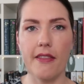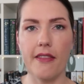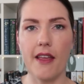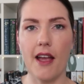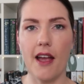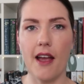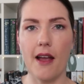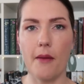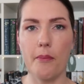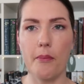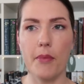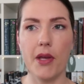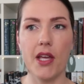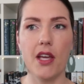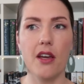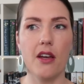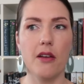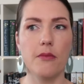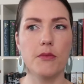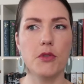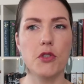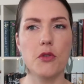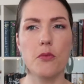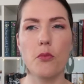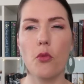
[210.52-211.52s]
that
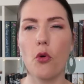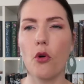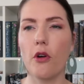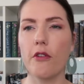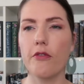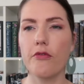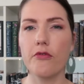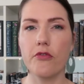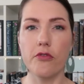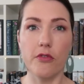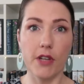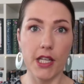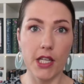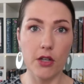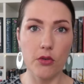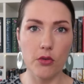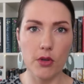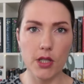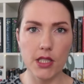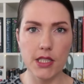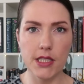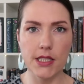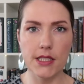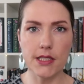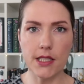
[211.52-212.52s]
becomes more
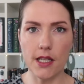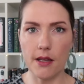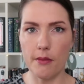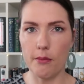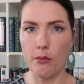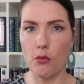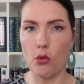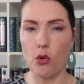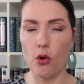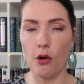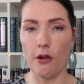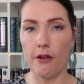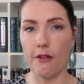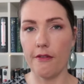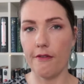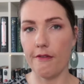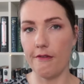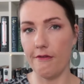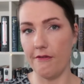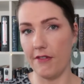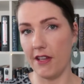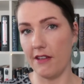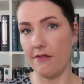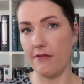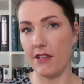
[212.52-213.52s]
frequent and more
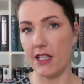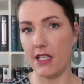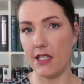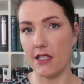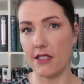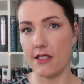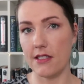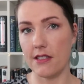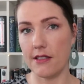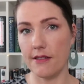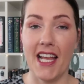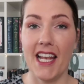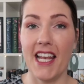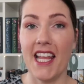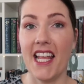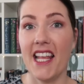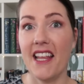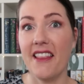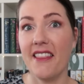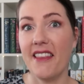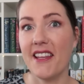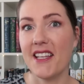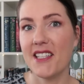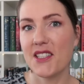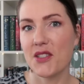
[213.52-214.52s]
vivid. And
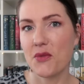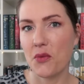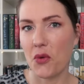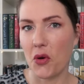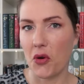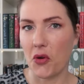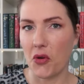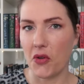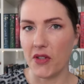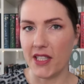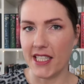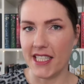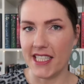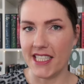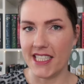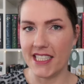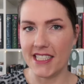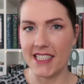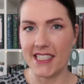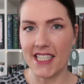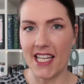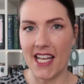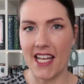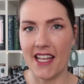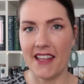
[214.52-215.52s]
in this world, it is
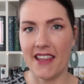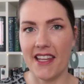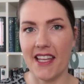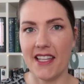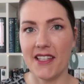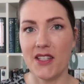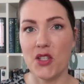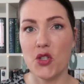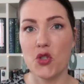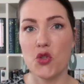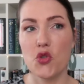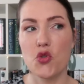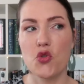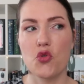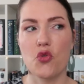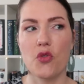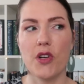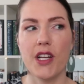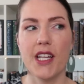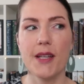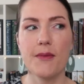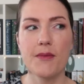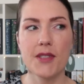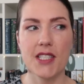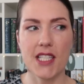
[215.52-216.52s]
said that the
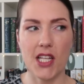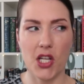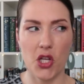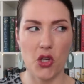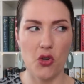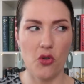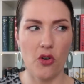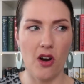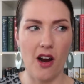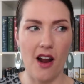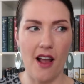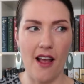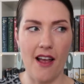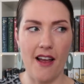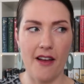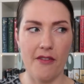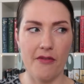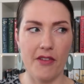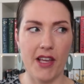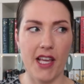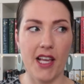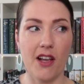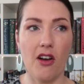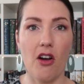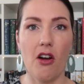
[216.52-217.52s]
dreams that you are
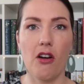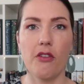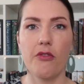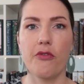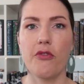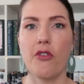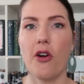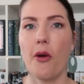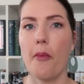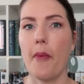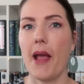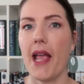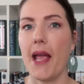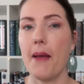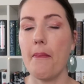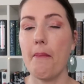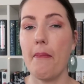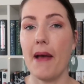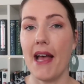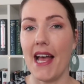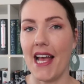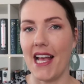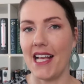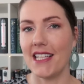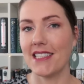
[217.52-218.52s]
having are from a
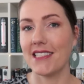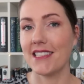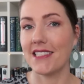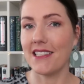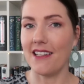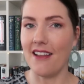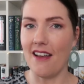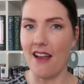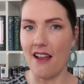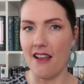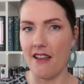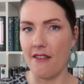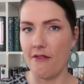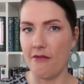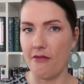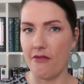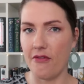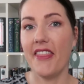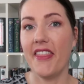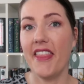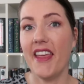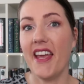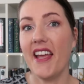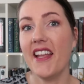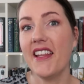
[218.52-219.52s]
past life.
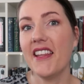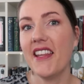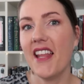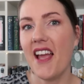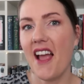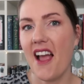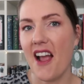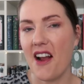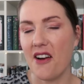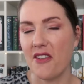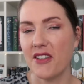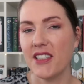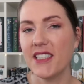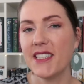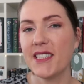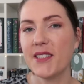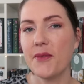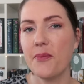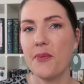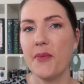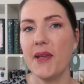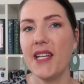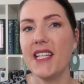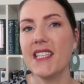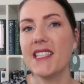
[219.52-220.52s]
Then Aris
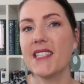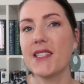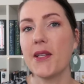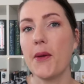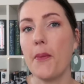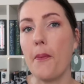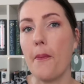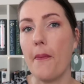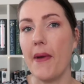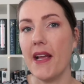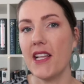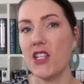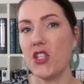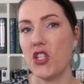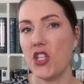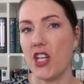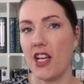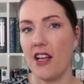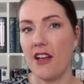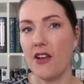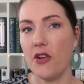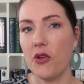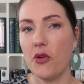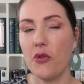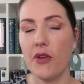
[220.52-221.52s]
meets
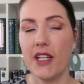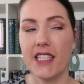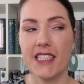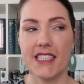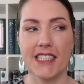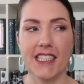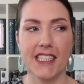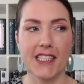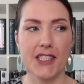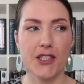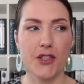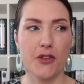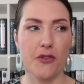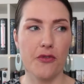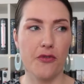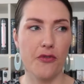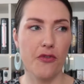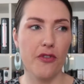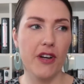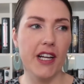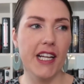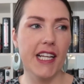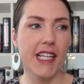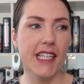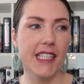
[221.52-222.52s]
Benja, who is this
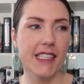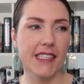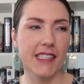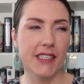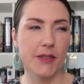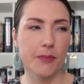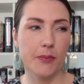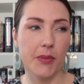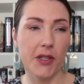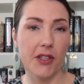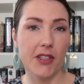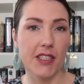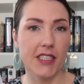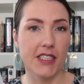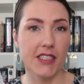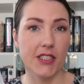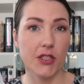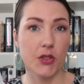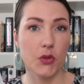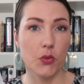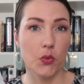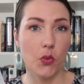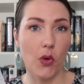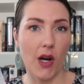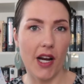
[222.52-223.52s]

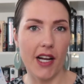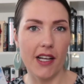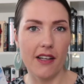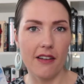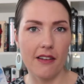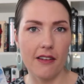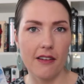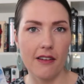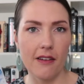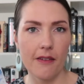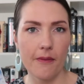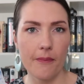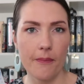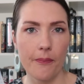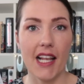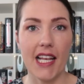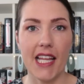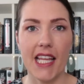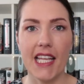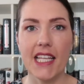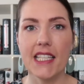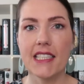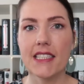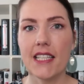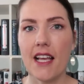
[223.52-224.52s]
free-spirited writer, and
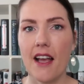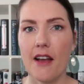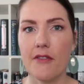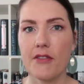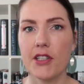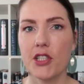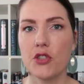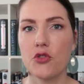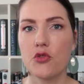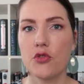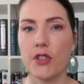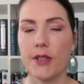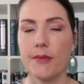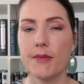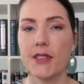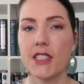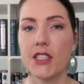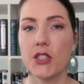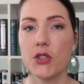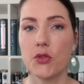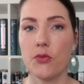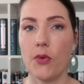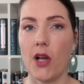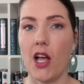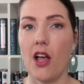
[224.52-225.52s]
he is having dreams
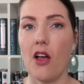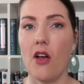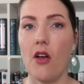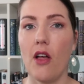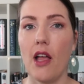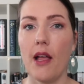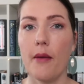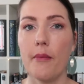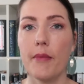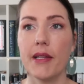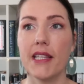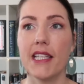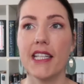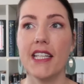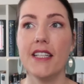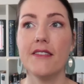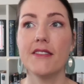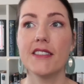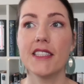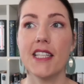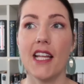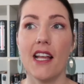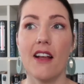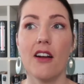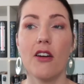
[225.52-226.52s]
as well and
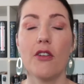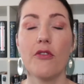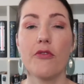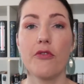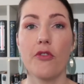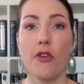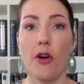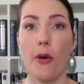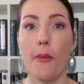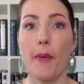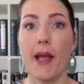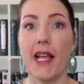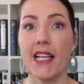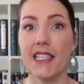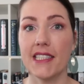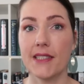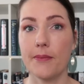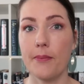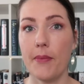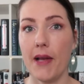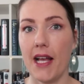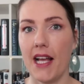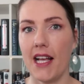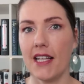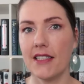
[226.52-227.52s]
believes they are from his
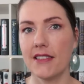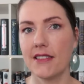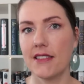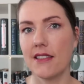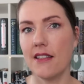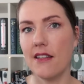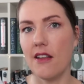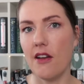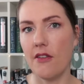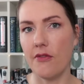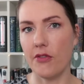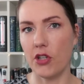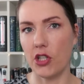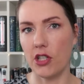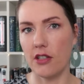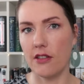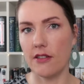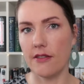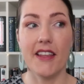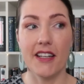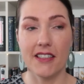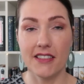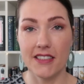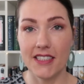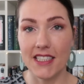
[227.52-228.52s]
past lover.
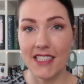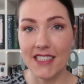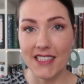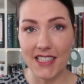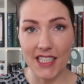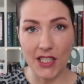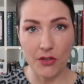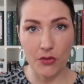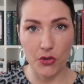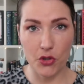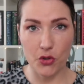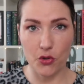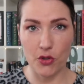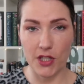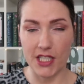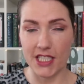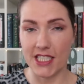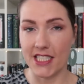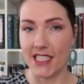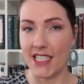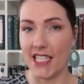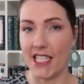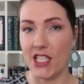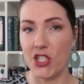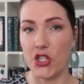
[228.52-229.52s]
There's a secret
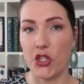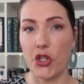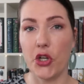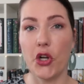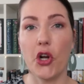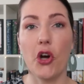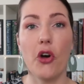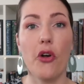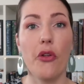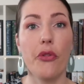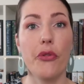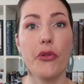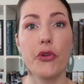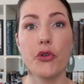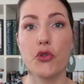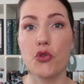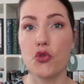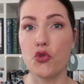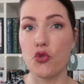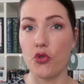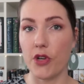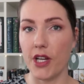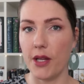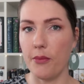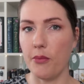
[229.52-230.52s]
organization called the
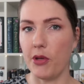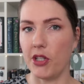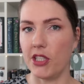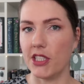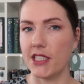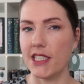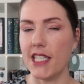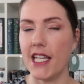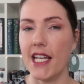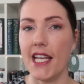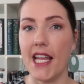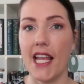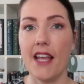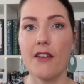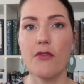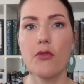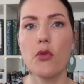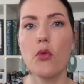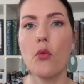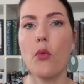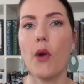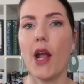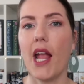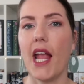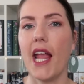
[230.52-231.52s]
Dreamers, and they have a
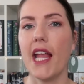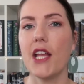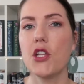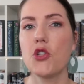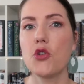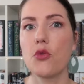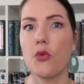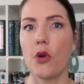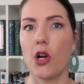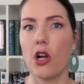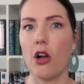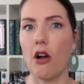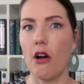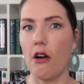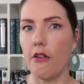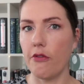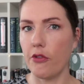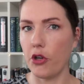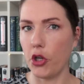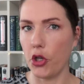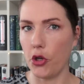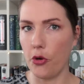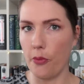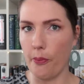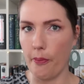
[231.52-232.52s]
way to
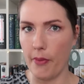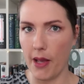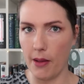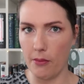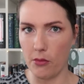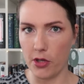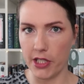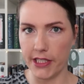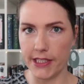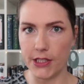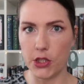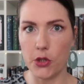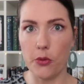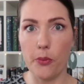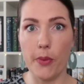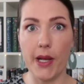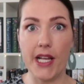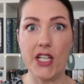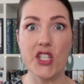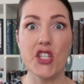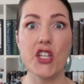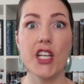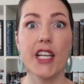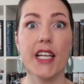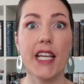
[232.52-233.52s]
recover your memory. So
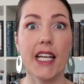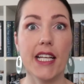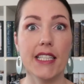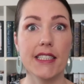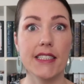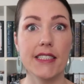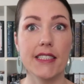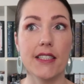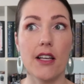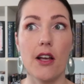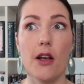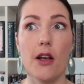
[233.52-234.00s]
Benja gets